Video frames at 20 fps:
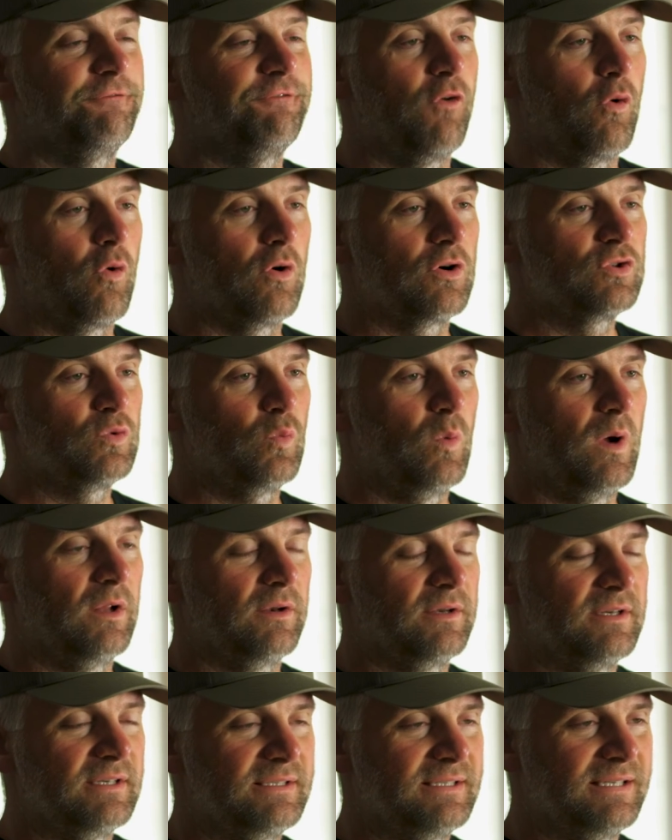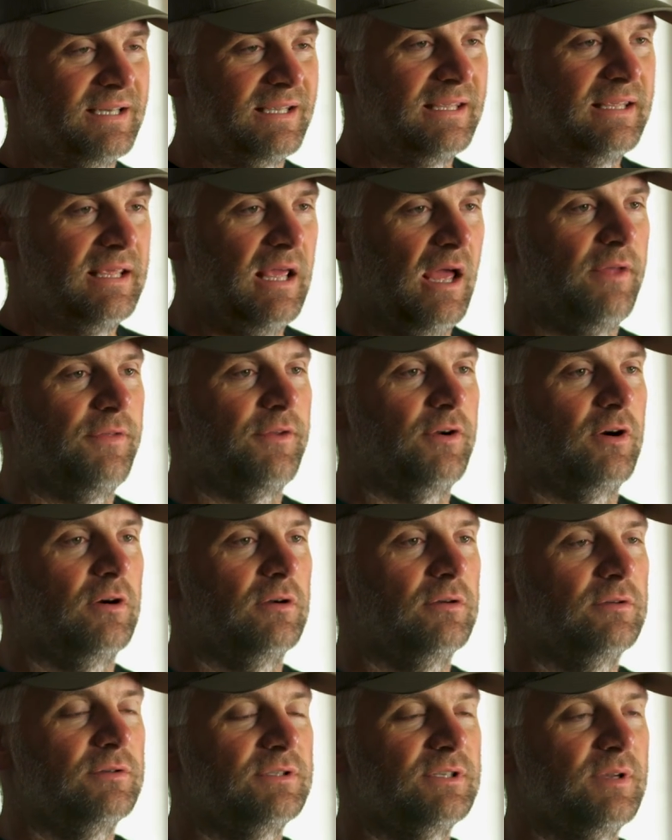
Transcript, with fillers: forge welded together